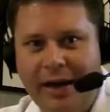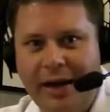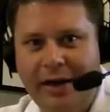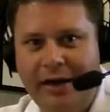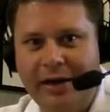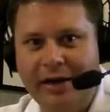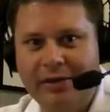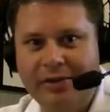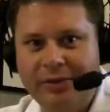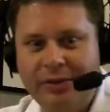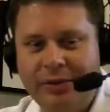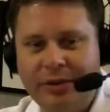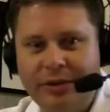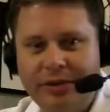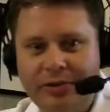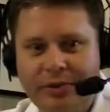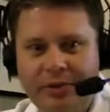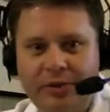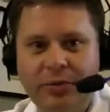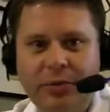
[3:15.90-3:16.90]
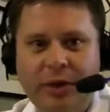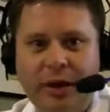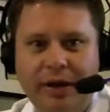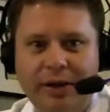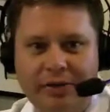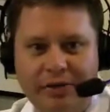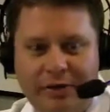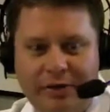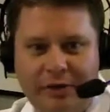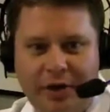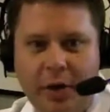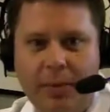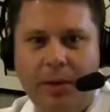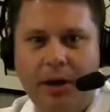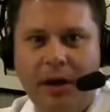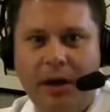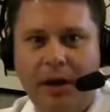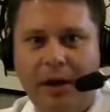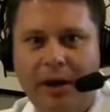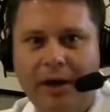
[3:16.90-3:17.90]
and get to within 2 wins of
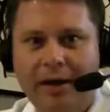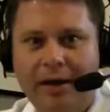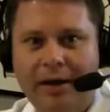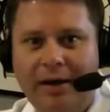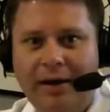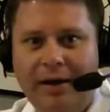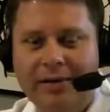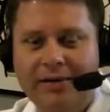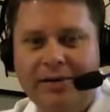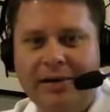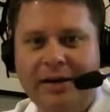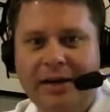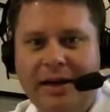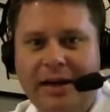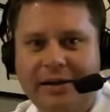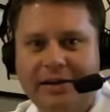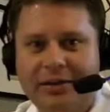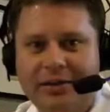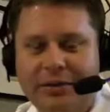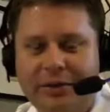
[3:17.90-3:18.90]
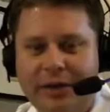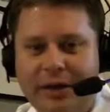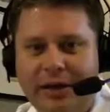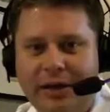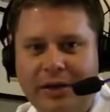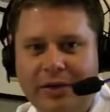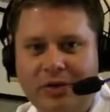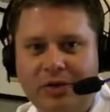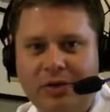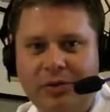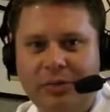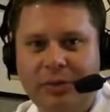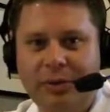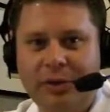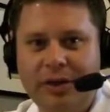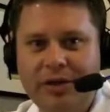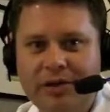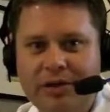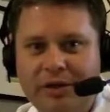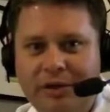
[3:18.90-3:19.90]
Omaha as they got to a
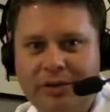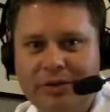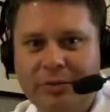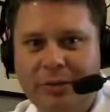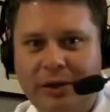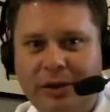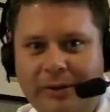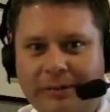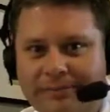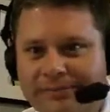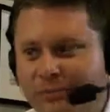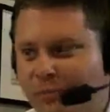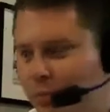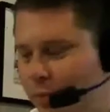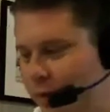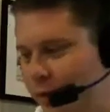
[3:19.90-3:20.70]
super regional as well?